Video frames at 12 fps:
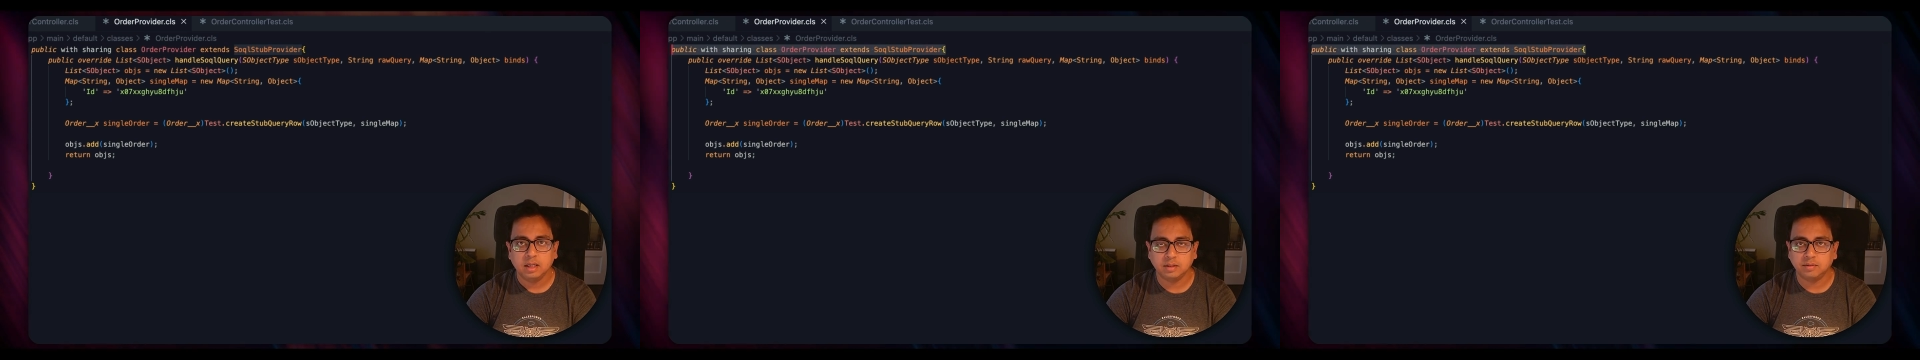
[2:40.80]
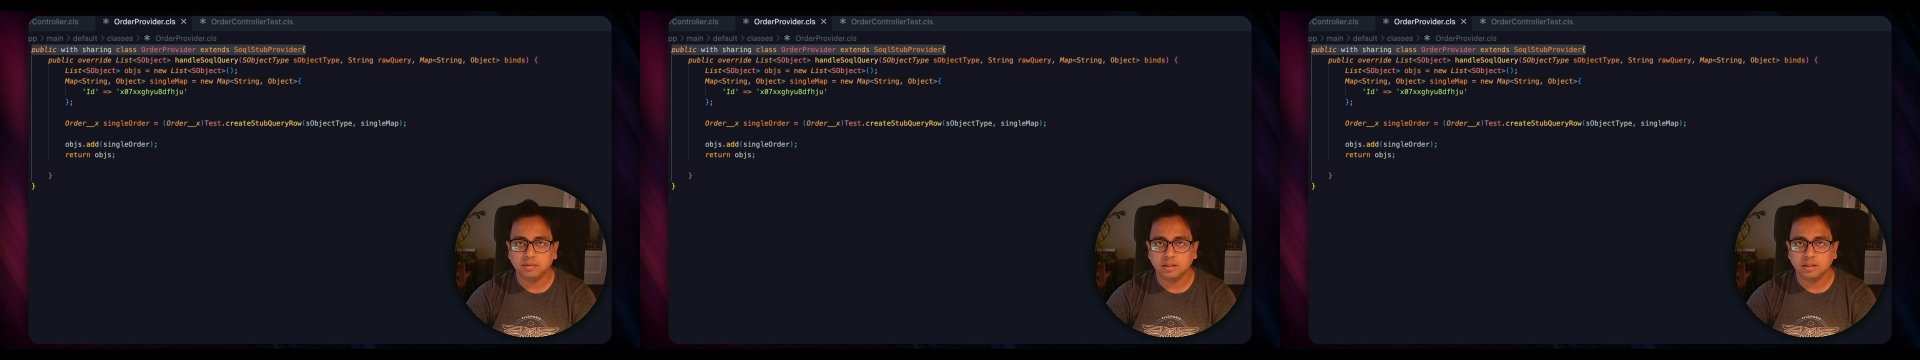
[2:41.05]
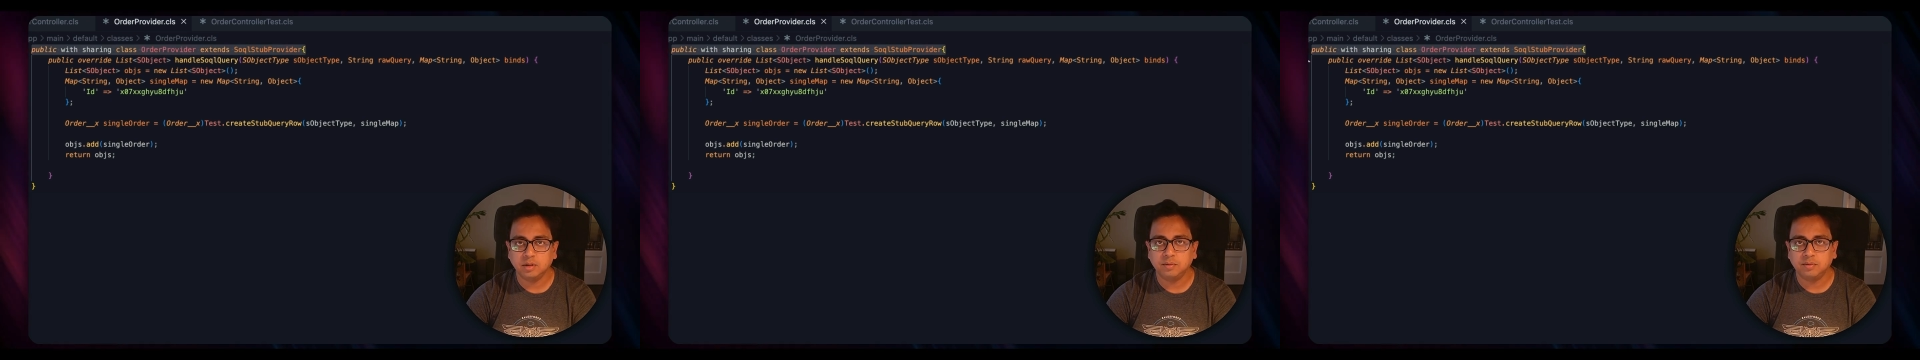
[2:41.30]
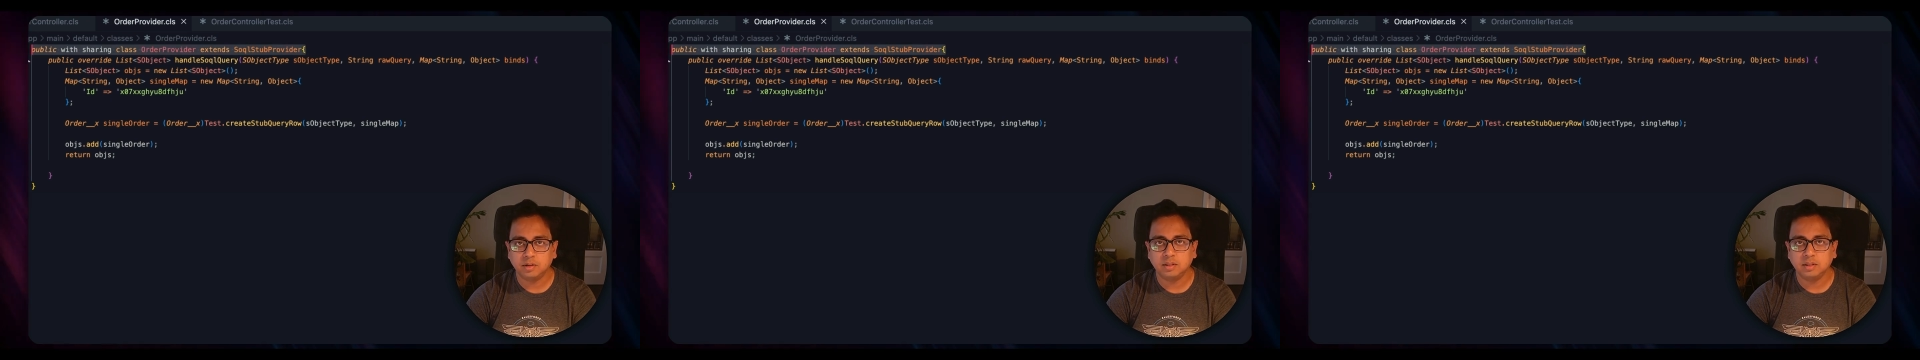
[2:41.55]
That's your
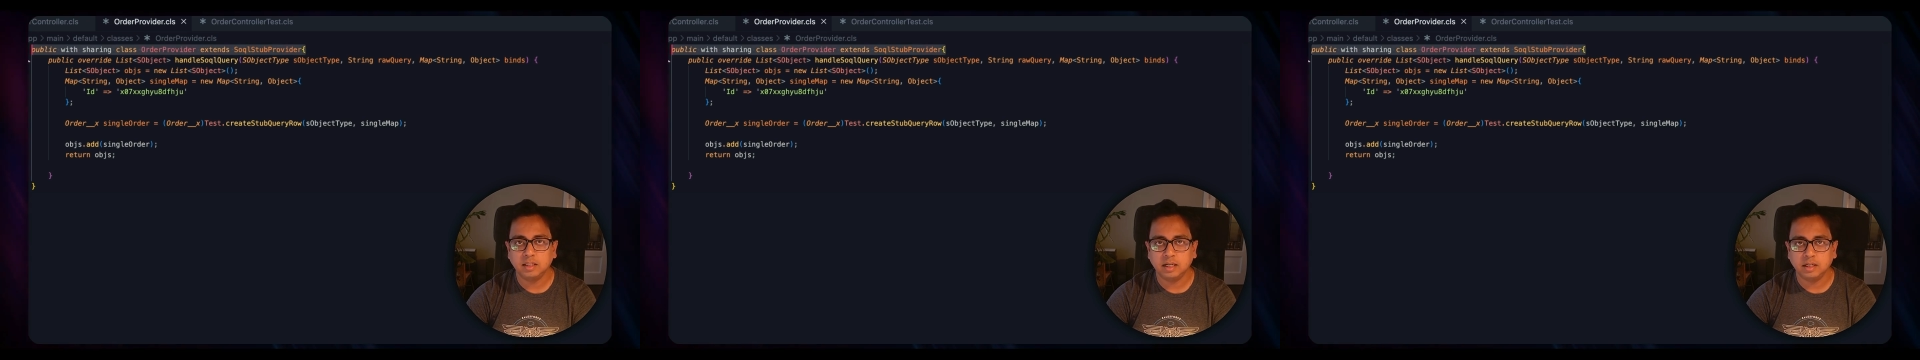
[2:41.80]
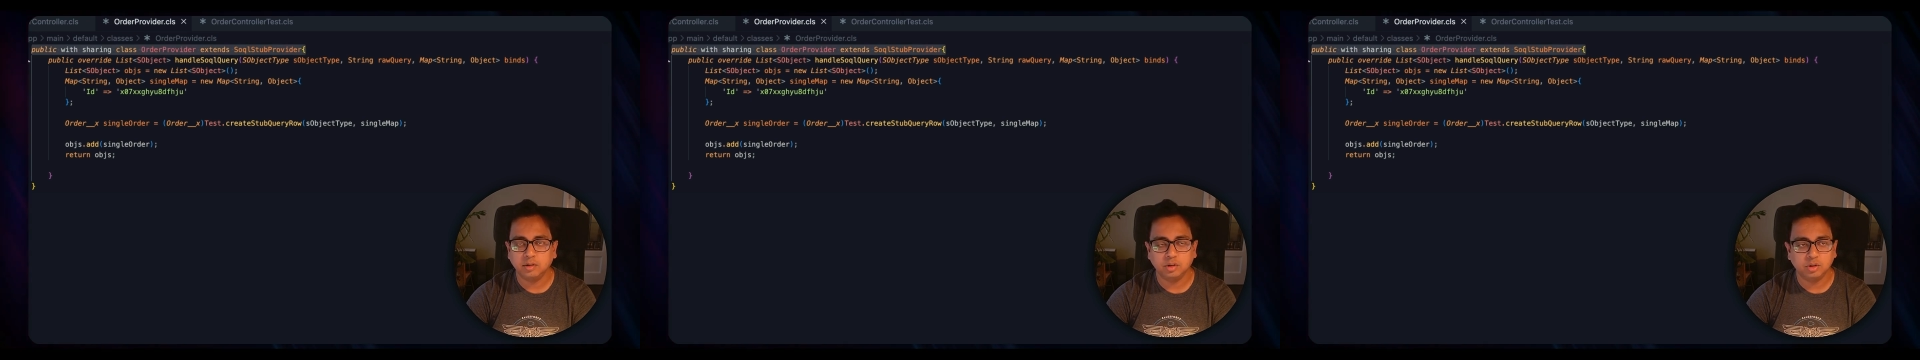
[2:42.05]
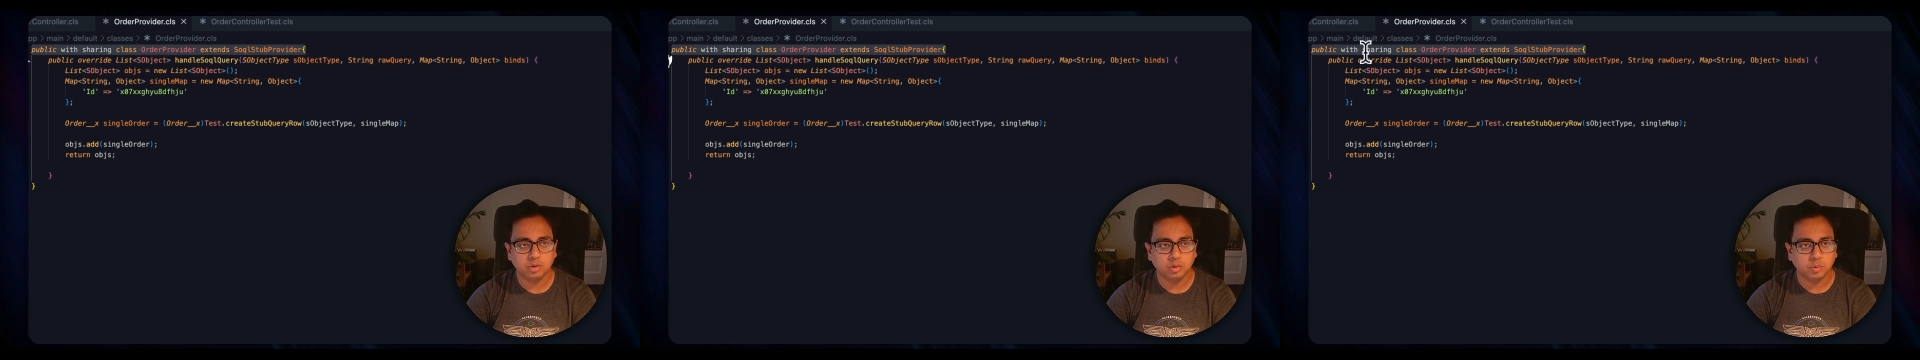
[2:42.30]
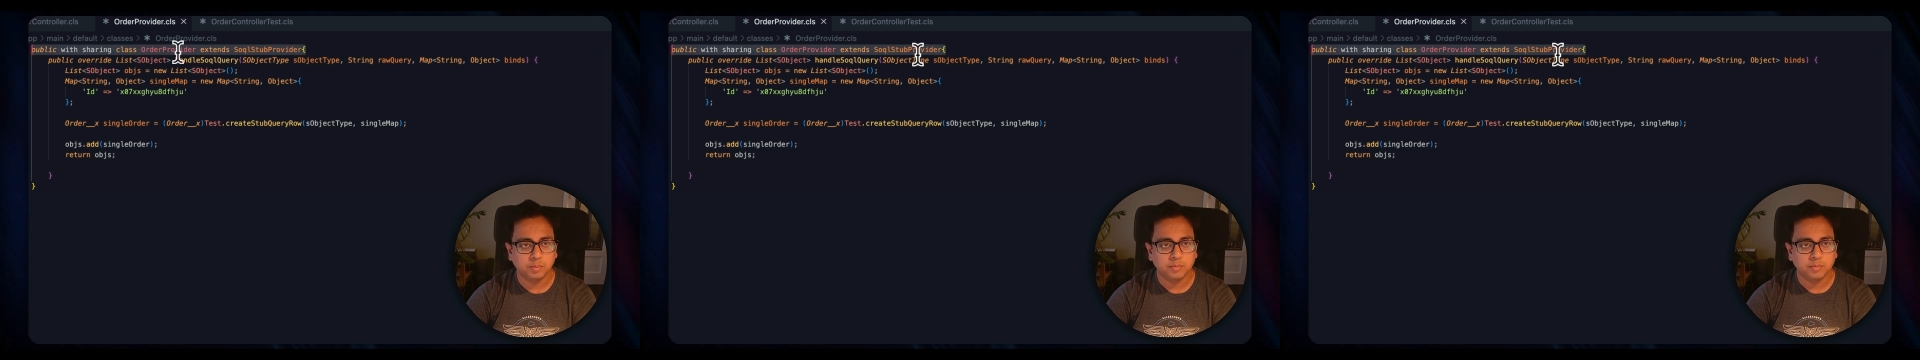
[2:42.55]
first thing that you need to do.